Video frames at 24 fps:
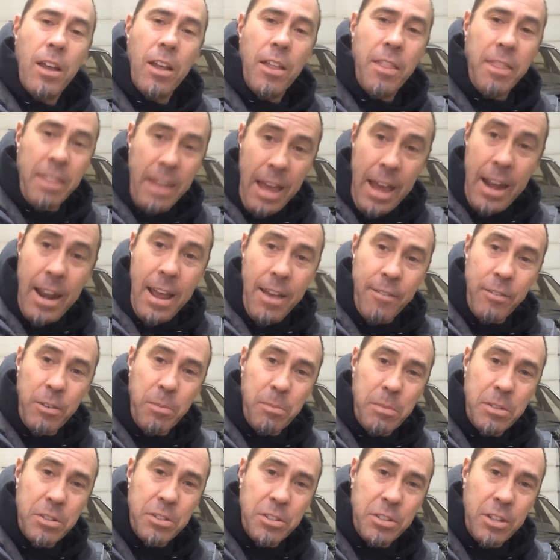That having
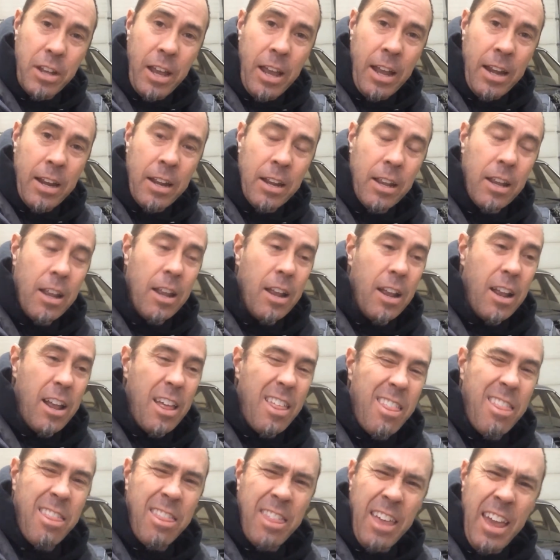been said,
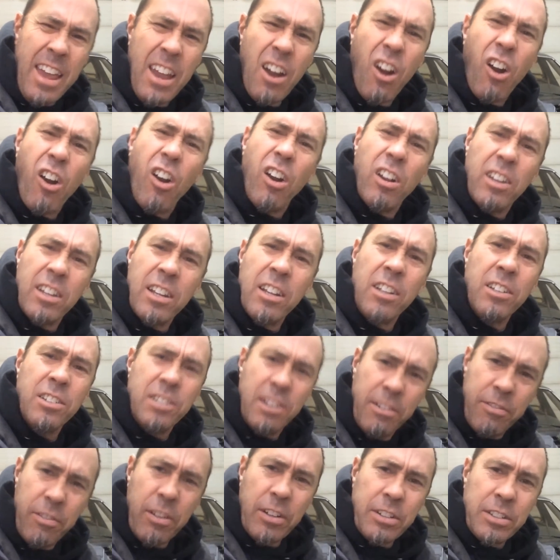they are a little
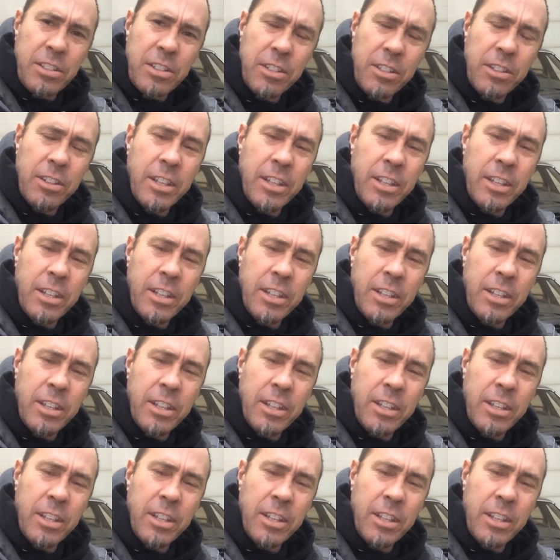different.